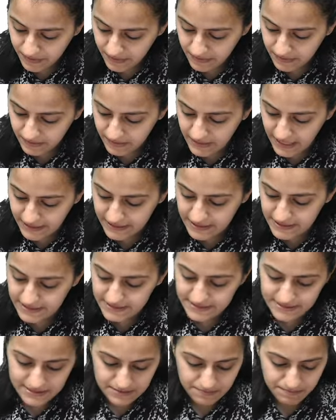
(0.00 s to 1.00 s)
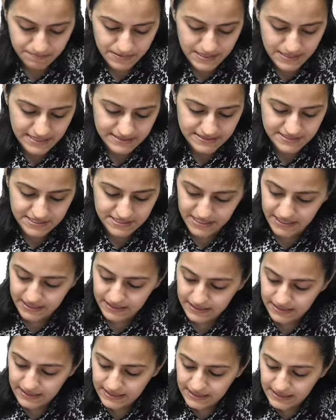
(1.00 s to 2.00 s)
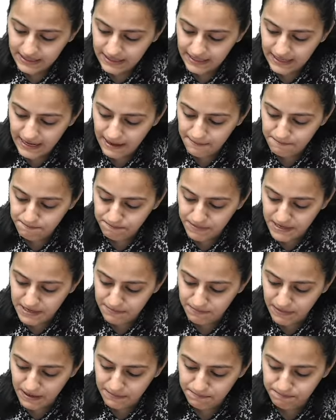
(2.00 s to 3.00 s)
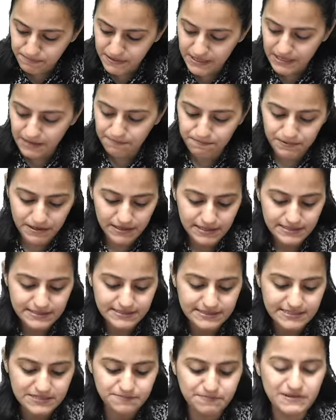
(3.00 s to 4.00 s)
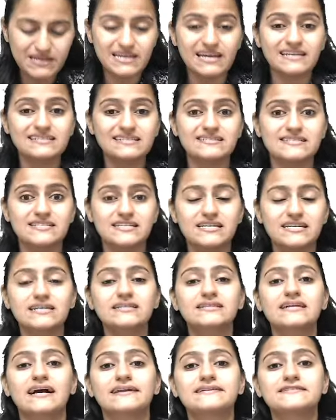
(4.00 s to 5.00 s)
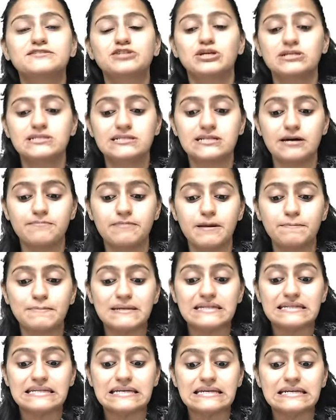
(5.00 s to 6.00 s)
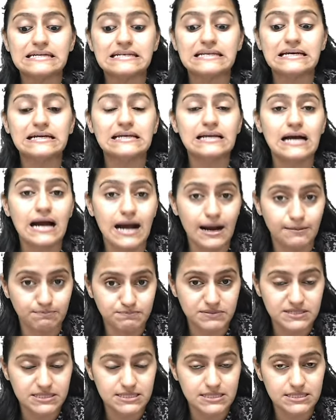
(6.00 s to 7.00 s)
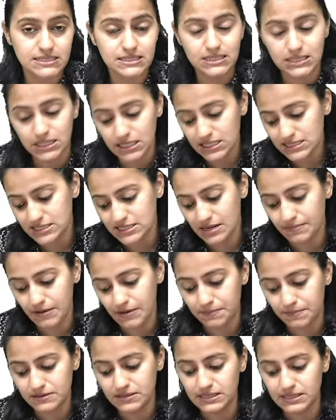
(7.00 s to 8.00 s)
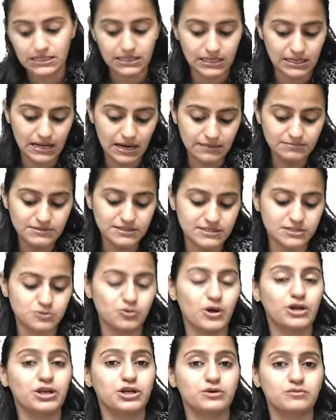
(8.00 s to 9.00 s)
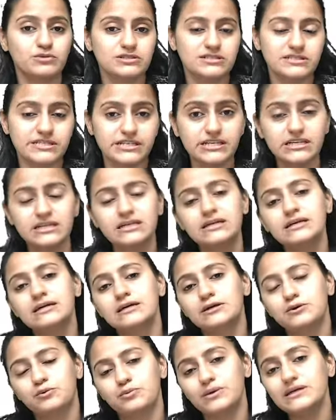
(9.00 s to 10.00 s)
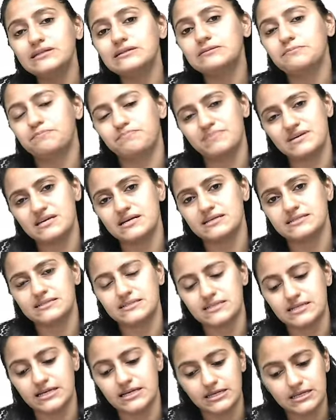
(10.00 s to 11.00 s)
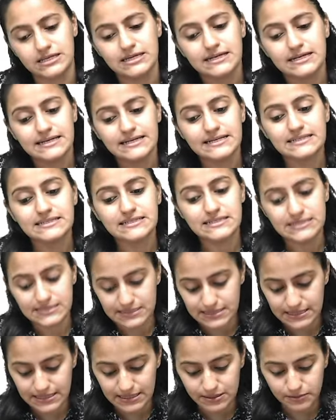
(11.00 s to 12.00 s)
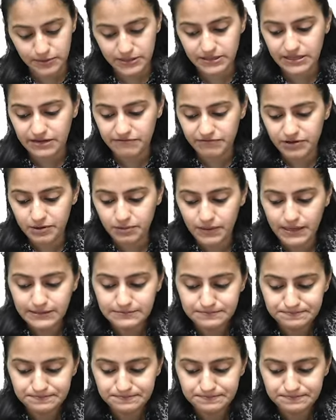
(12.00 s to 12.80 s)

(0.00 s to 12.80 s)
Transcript: that is PSGN. Lumpy, bumpy appearance is PSGN, that is your subepithelial humps. Okay, subepithelial humps is what you would see with PSGN. Is this clear with everyone?